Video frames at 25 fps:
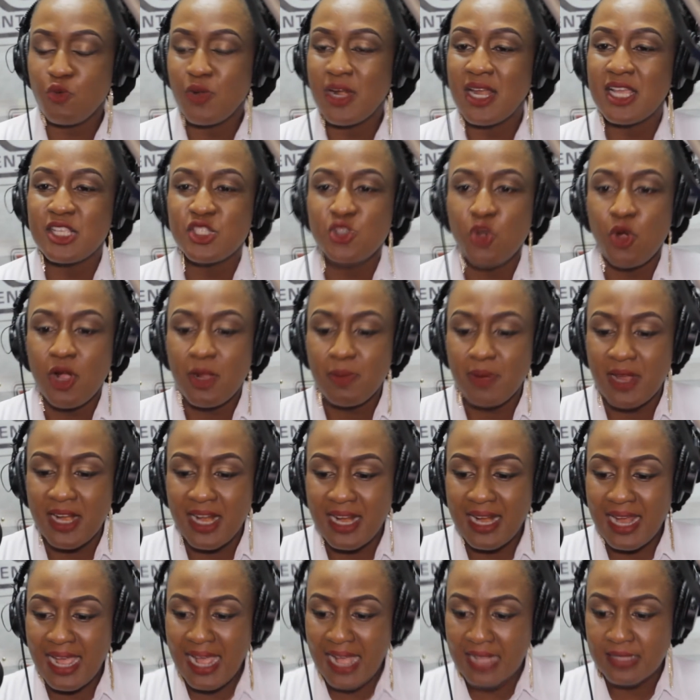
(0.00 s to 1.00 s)
When I talk about
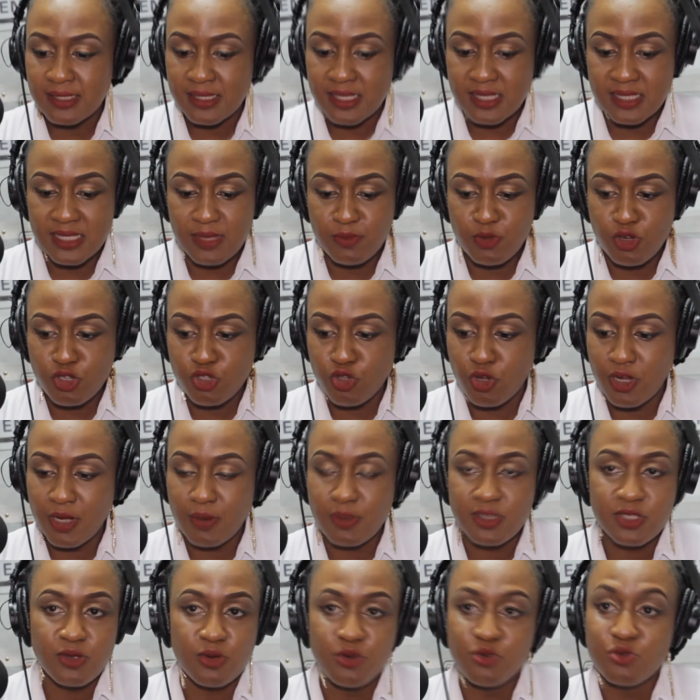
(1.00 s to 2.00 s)
an artist, I'm not talking
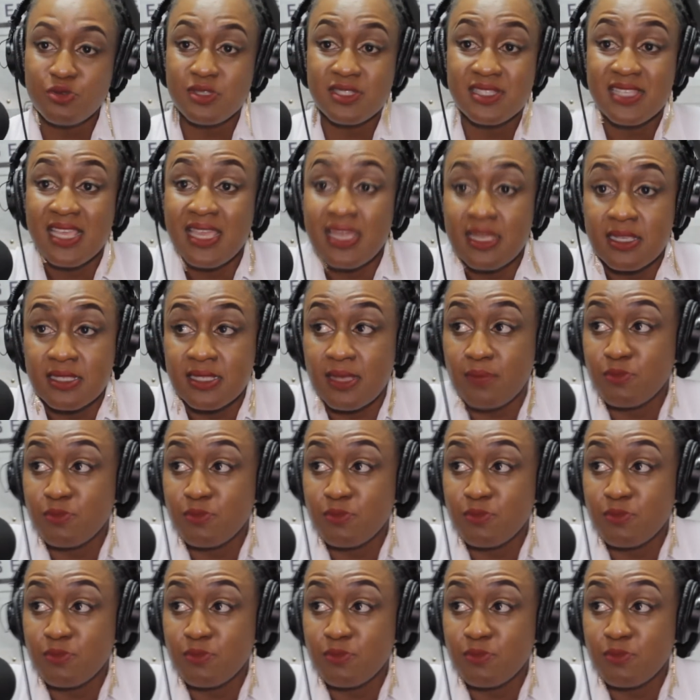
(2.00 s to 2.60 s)
about someone who sings.